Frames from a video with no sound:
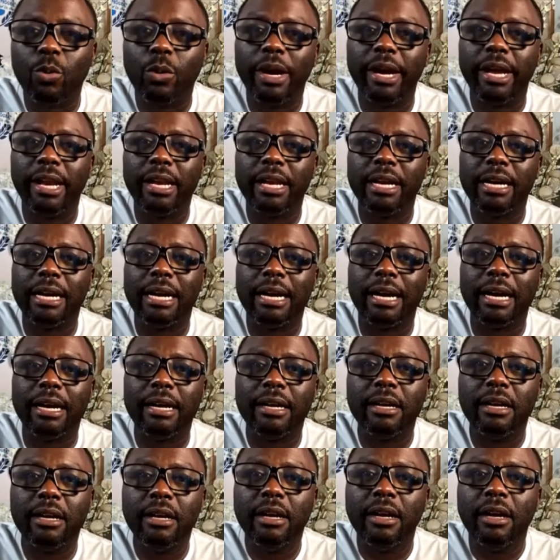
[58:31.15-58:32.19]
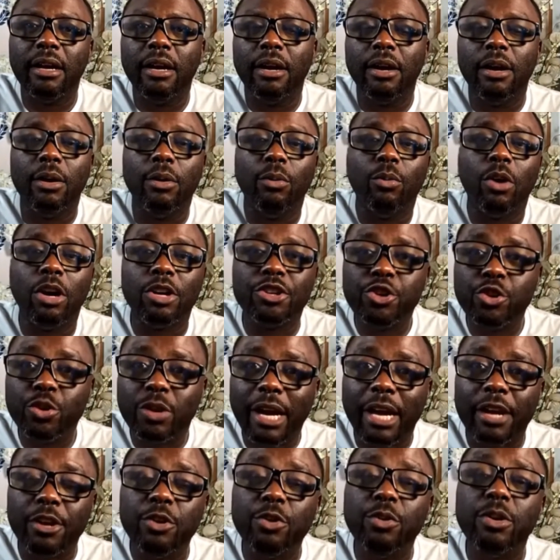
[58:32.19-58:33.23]
Well, what you
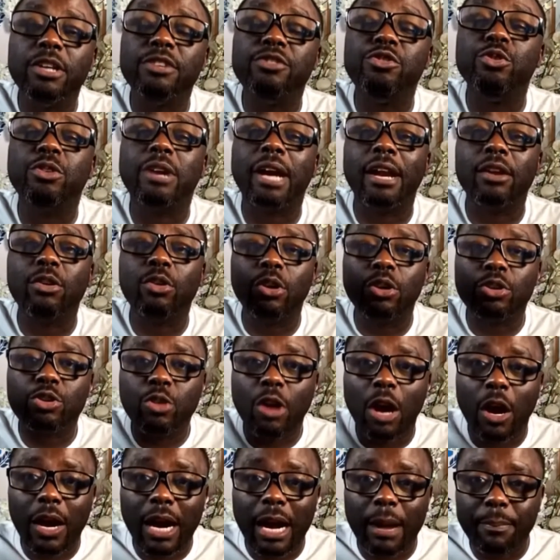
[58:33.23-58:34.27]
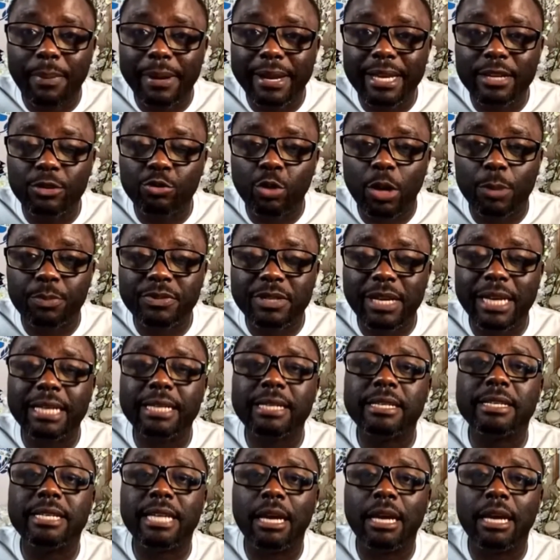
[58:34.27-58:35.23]
can do is you can go to our company's website,